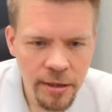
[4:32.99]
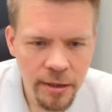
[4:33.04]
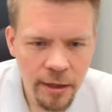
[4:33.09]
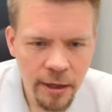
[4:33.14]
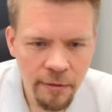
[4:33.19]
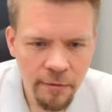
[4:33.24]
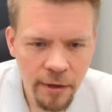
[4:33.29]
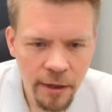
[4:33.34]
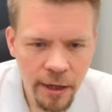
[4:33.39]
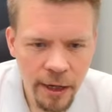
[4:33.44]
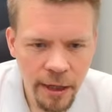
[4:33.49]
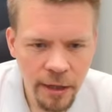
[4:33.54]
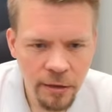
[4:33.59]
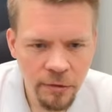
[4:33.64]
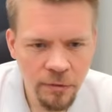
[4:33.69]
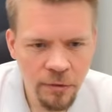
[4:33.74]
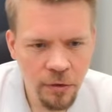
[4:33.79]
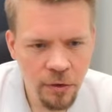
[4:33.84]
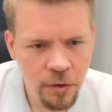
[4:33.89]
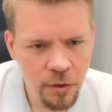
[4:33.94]
Even
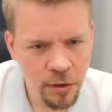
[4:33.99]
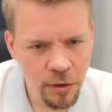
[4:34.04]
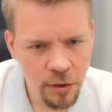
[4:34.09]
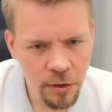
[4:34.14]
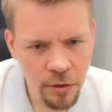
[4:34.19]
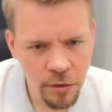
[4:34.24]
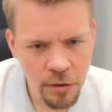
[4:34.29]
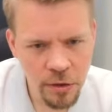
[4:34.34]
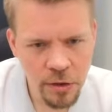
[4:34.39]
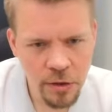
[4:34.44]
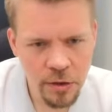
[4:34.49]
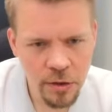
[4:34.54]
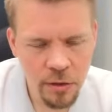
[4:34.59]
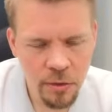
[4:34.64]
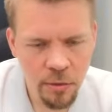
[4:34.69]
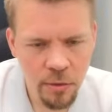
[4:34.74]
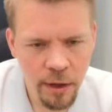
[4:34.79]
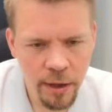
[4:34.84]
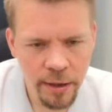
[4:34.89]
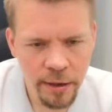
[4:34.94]
h4 looks
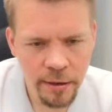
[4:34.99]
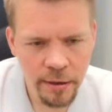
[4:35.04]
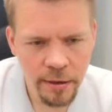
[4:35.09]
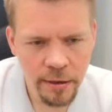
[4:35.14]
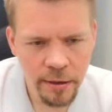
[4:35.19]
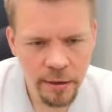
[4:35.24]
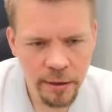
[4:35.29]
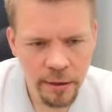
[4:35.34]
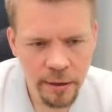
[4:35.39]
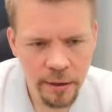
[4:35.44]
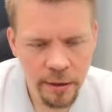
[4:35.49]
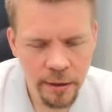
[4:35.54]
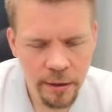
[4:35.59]
quite